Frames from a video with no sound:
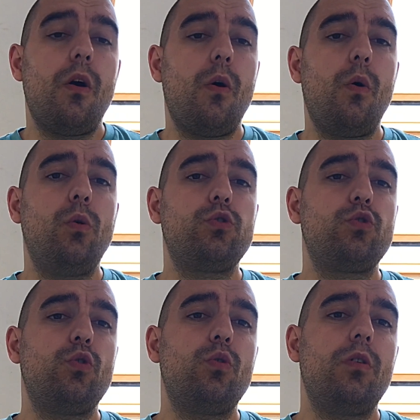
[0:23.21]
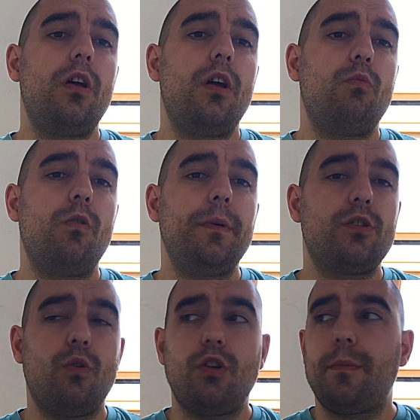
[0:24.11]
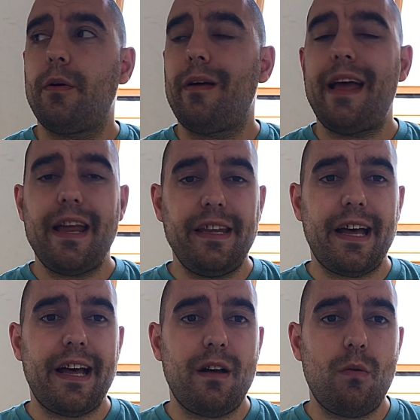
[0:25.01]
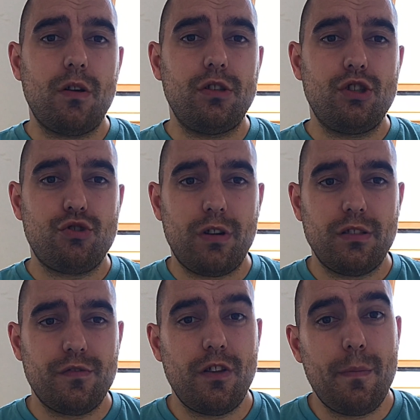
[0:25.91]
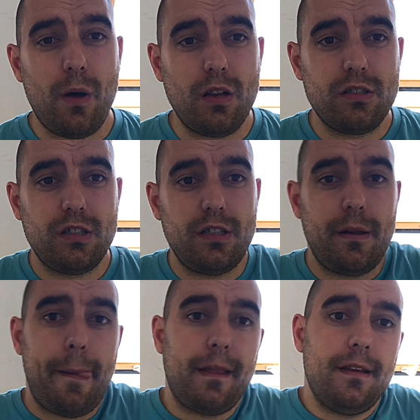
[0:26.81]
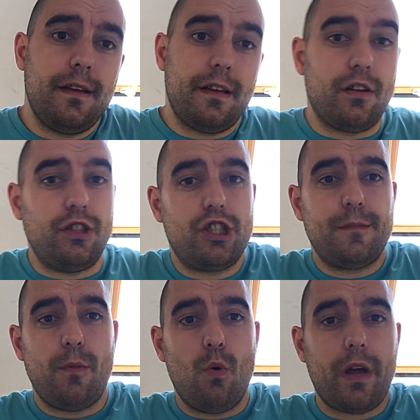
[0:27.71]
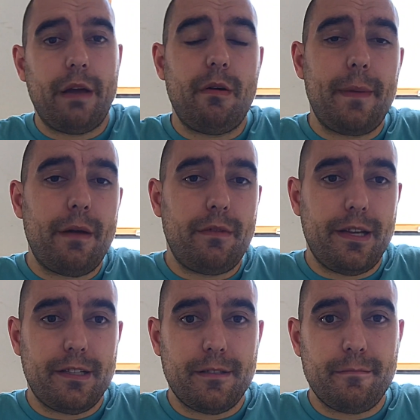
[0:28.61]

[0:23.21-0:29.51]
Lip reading: Also, we'll be talking about Eddie Howe on his transfer policy, because he spoke out about it.